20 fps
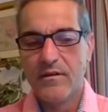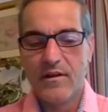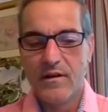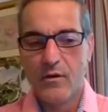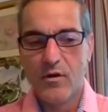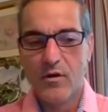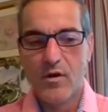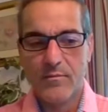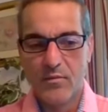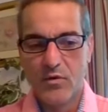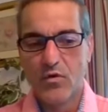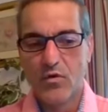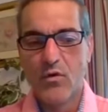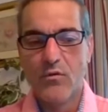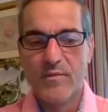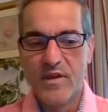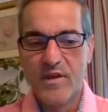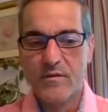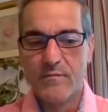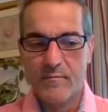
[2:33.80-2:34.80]
They call them
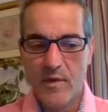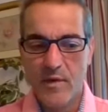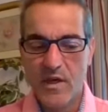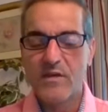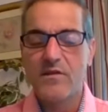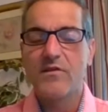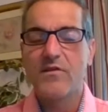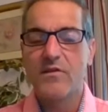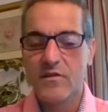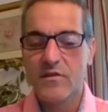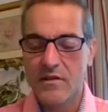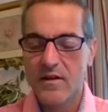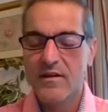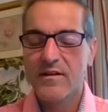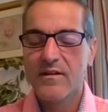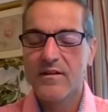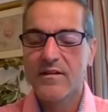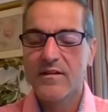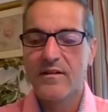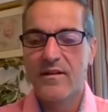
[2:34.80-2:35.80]
Chromium-based
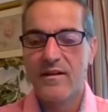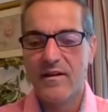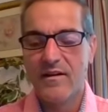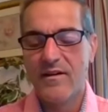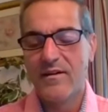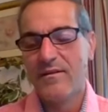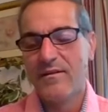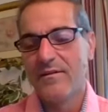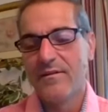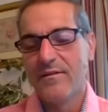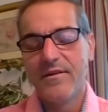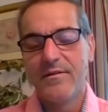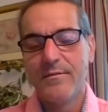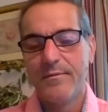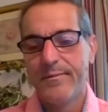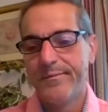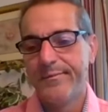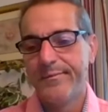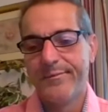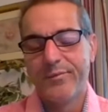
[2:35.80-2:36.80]

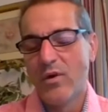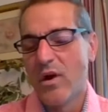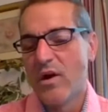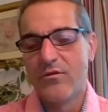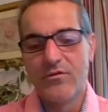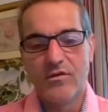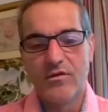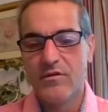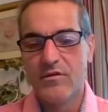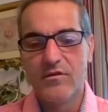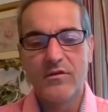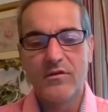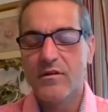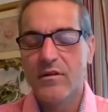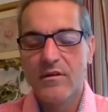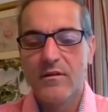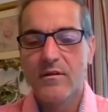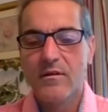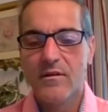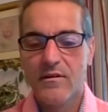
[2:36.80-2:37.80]
browsers,
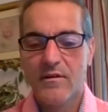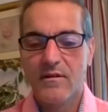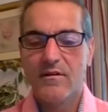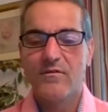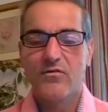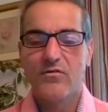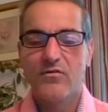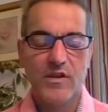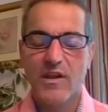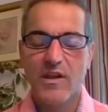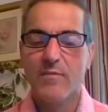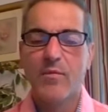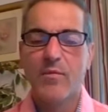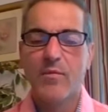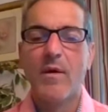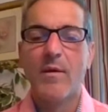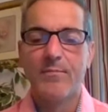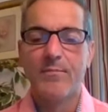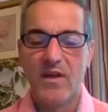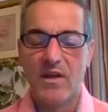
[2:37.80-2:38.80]
just keep them
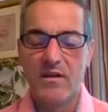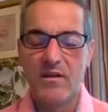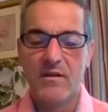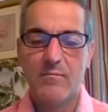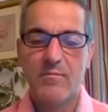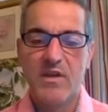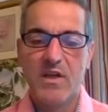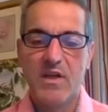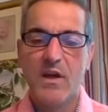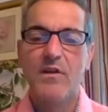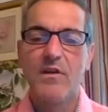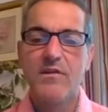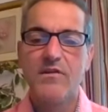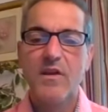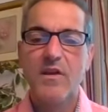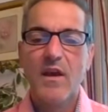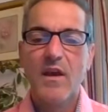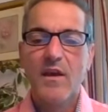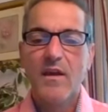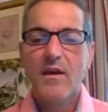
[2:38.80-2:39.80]
updated, because
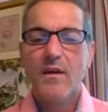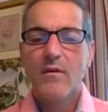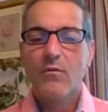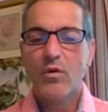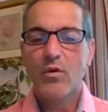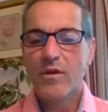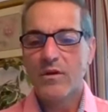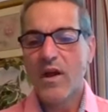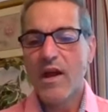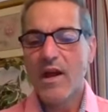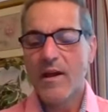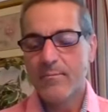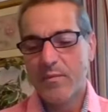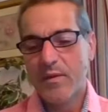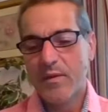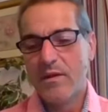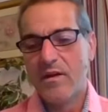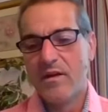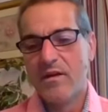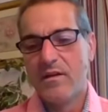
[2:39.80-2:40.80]
what'll
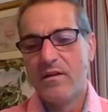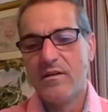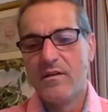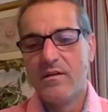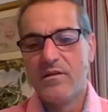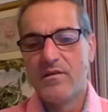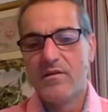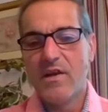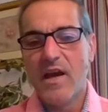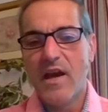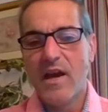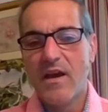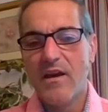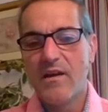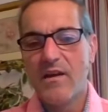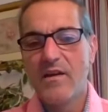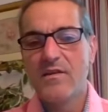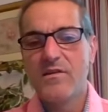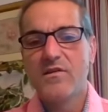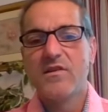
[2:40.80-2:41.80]
happen is
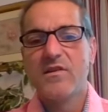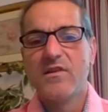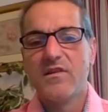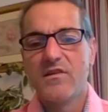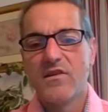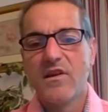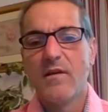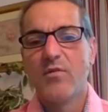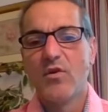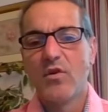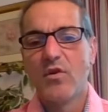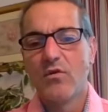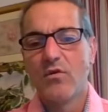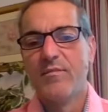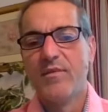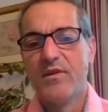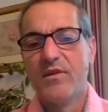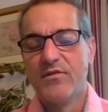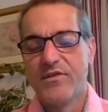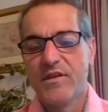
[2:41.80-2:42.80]
as the cyber
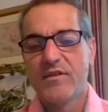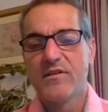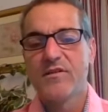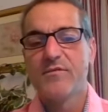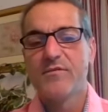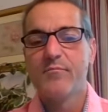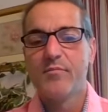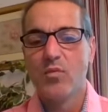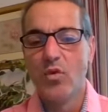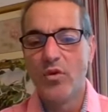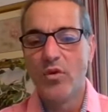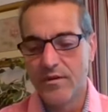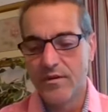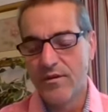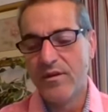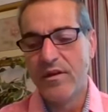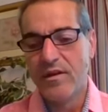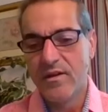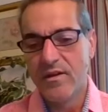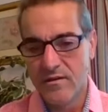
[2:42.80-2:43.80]
criminals exploit
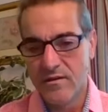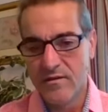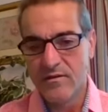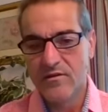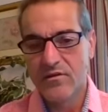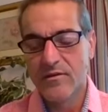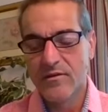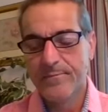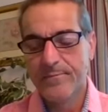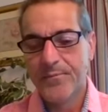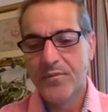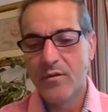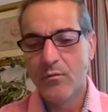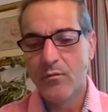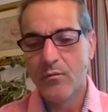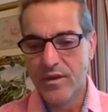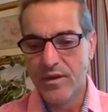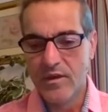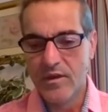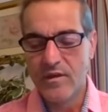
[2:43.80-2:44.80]
things
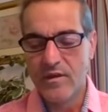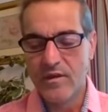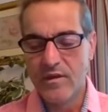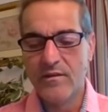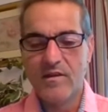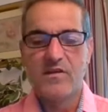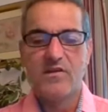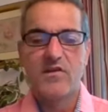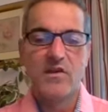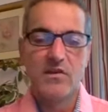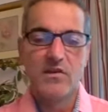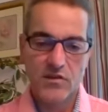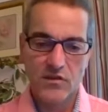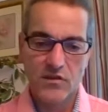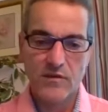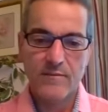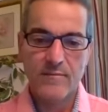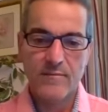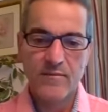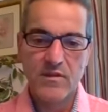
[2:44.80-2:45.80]
within these
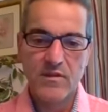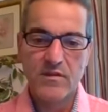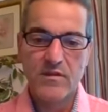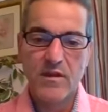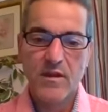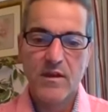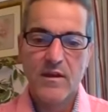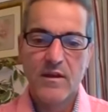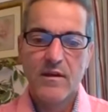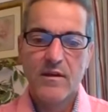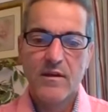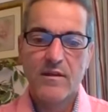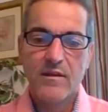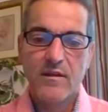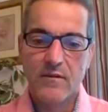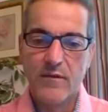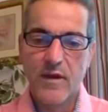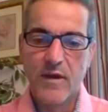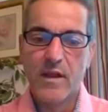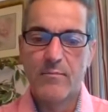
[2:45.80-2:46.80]
systems, the
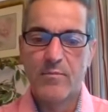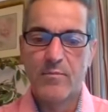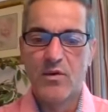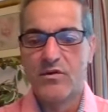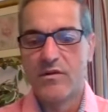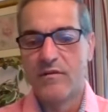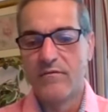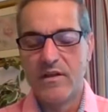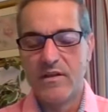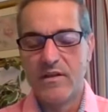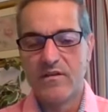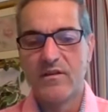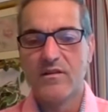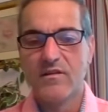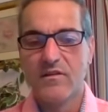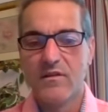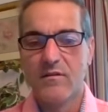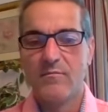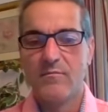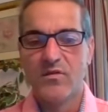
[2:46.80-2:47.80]
developers of these
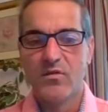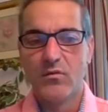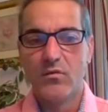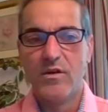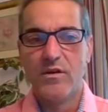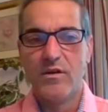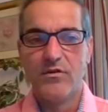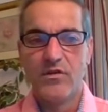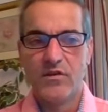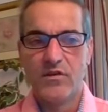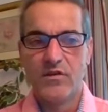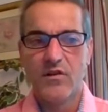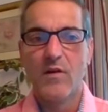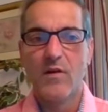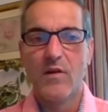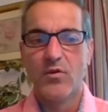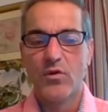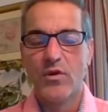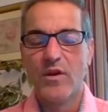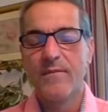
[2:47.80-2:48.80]
systems will
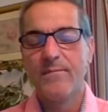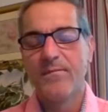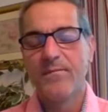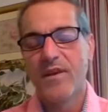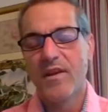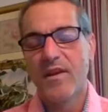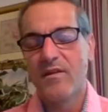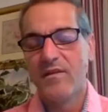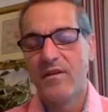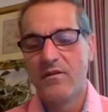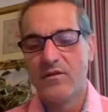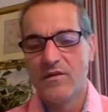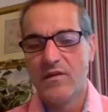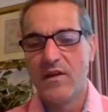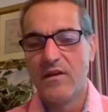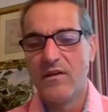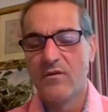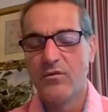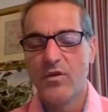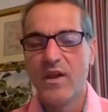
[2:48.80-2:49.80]
discover it and they'll
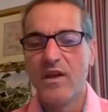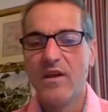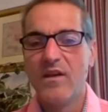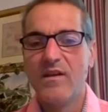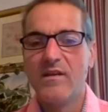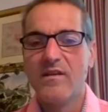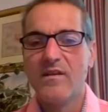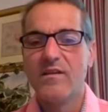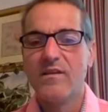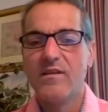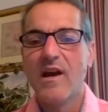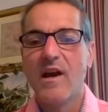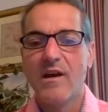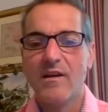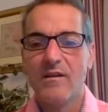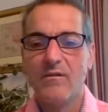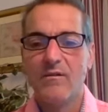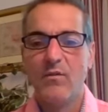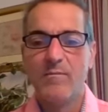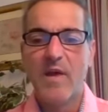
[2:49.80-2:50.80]
say, okay, how
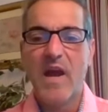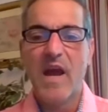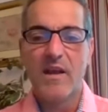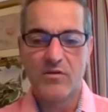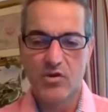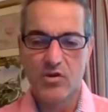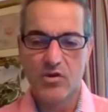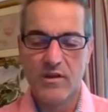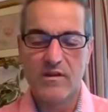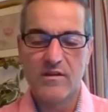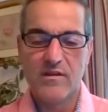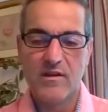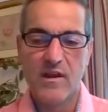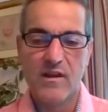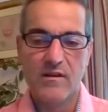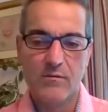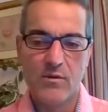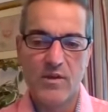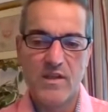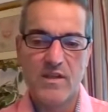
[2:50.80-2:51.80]
do we patch this? How
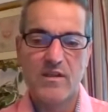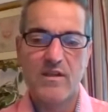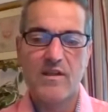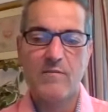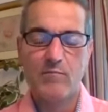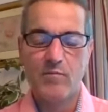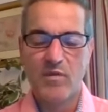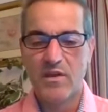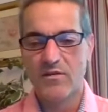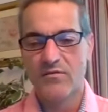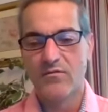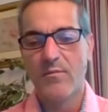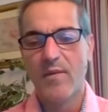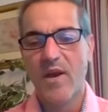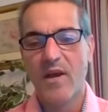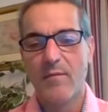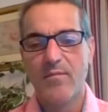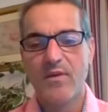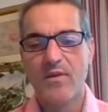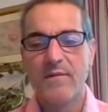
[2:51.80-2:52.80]
do we keep this from
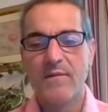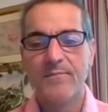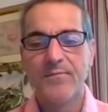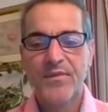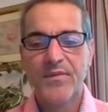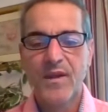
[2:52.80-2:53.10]
happening?